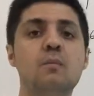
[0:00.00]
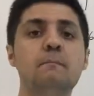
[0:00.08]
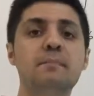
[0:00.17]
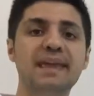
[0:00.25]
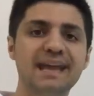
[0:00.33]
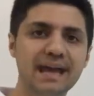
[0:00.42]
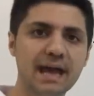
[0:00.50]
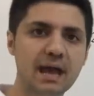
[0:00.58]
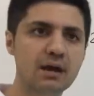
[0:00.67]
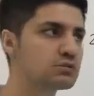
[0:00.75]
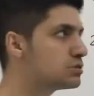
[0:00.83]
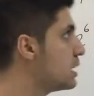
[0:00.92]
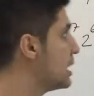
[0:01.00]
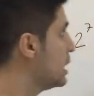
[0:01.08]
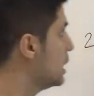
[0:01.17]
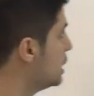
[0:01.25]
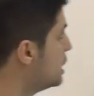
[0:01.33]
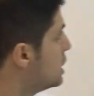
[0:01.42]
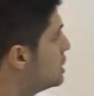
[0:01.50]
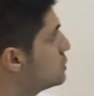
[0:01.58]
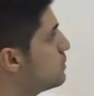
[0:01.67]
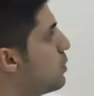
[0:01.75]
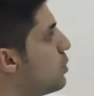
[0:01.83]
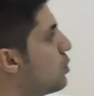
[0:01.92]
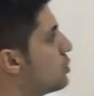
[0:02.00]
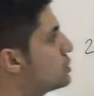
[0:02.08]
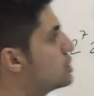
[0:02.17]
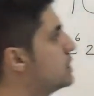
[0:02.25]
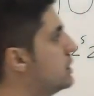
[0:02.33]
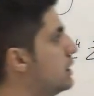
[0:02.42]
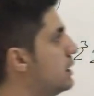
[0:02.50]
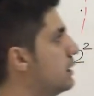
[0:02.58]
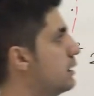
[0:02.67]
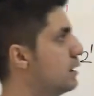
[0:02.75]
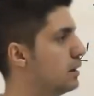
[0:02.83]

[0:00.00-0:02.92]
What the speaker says: because each portion